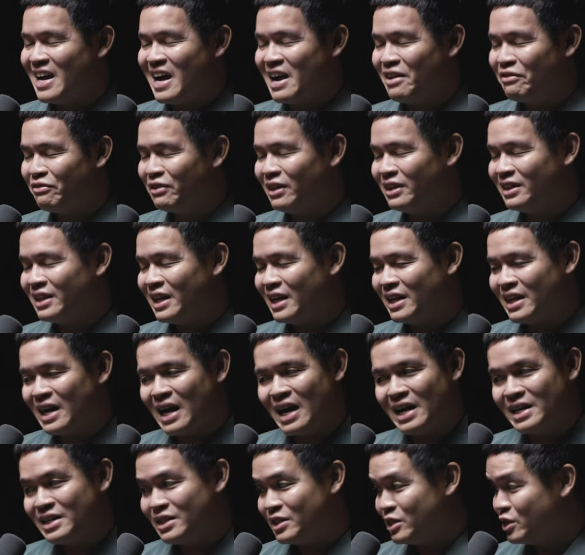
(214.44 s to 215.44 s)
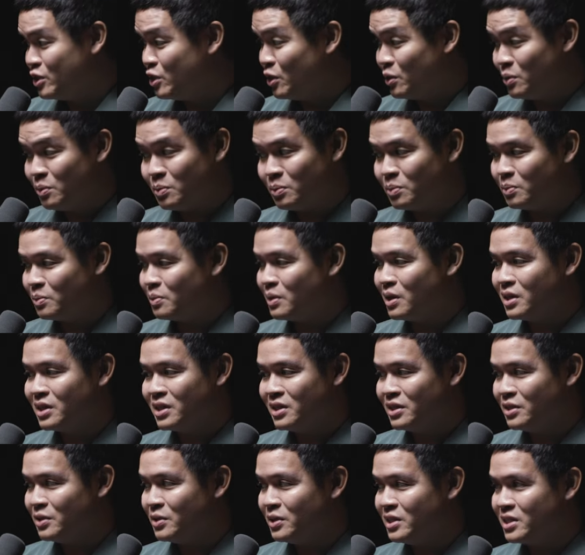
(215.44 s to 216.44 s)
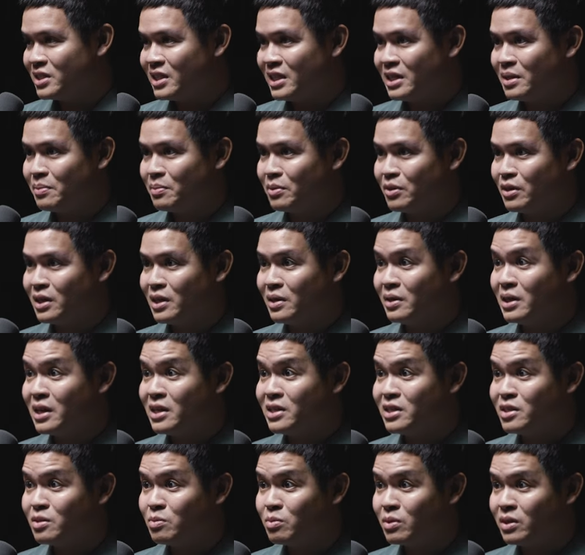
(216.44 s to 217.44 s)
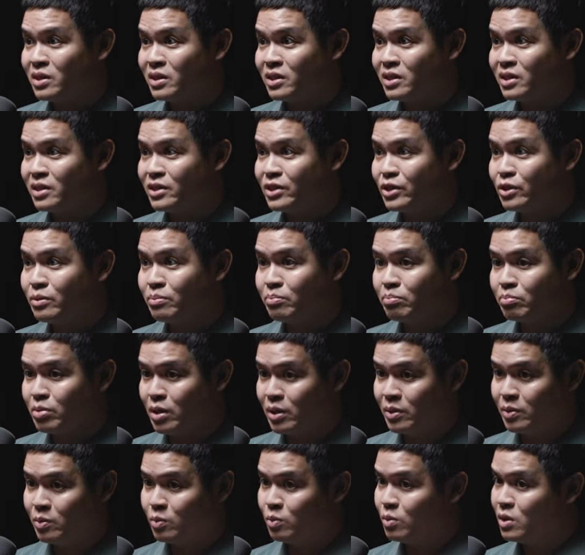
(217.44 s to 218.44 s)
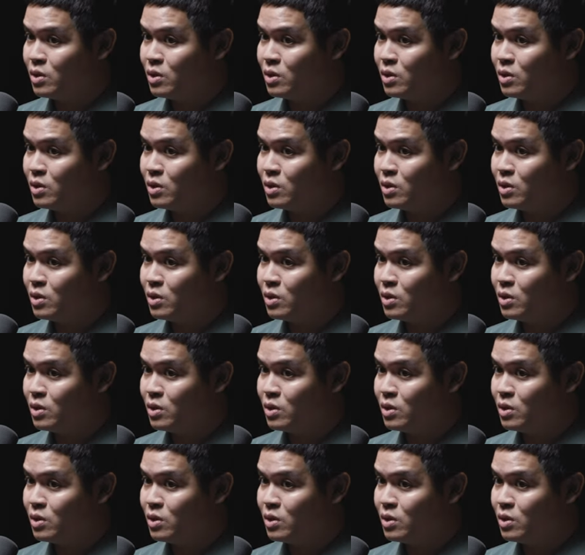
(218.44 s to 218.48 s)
I felt that I don't want to do this anymore. I just want to shoot probably